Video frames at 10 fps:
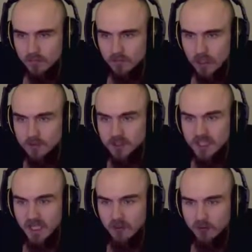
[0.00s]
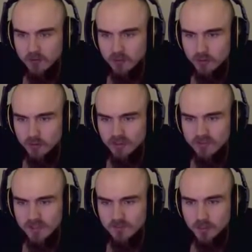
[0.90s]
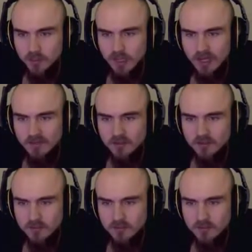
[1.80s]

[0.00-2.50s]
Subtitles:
And chain also resets between levels.